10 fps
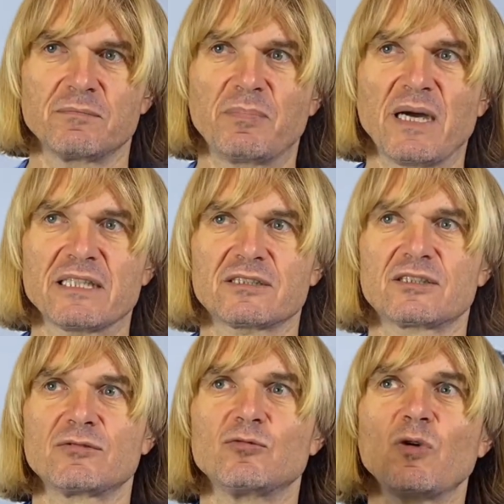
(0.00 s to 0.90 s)
but
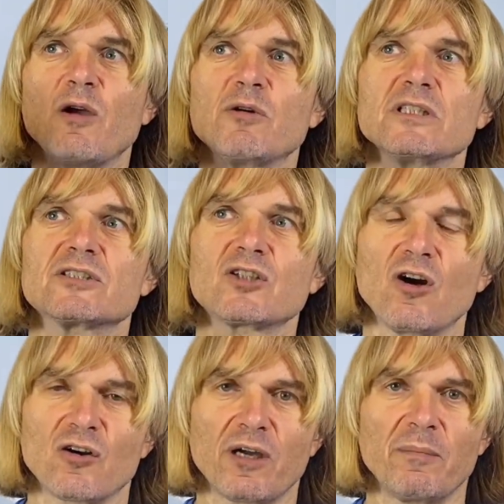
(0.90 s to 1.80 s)
we will
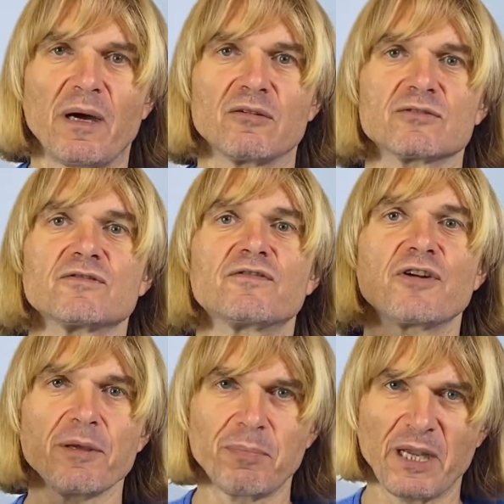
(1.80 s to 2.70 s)
talk about
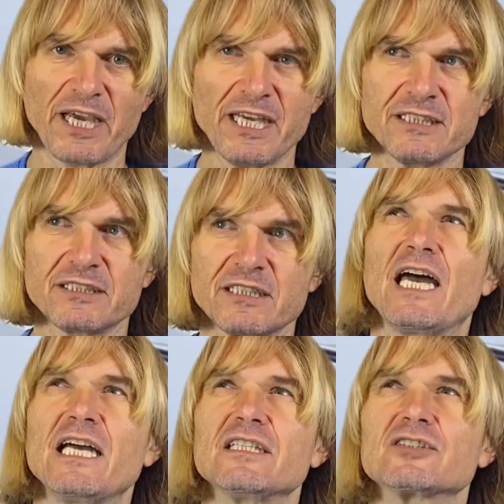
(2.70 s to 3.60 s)
3-blade
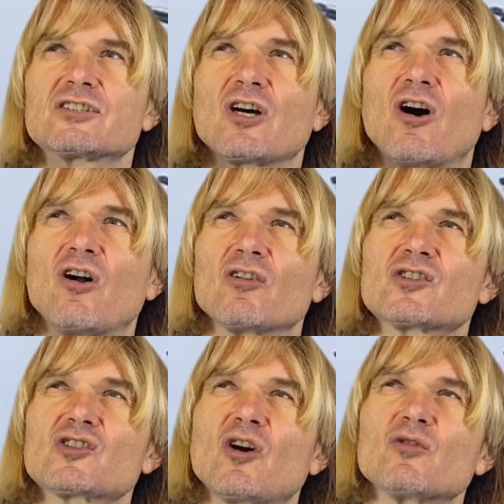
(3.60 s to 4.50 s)
and
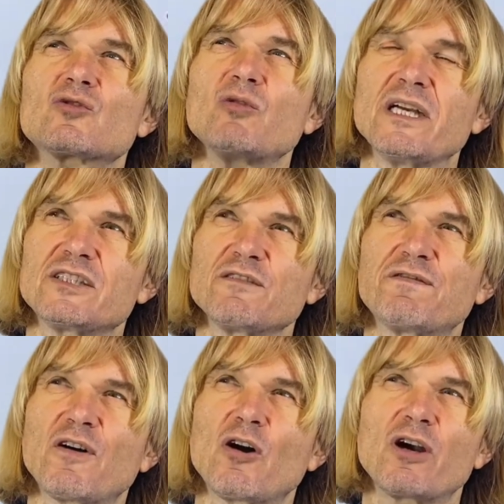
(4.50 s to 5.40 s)
also
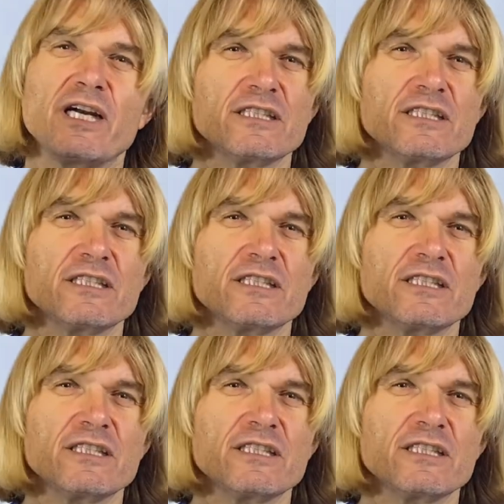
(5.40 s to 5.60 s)
24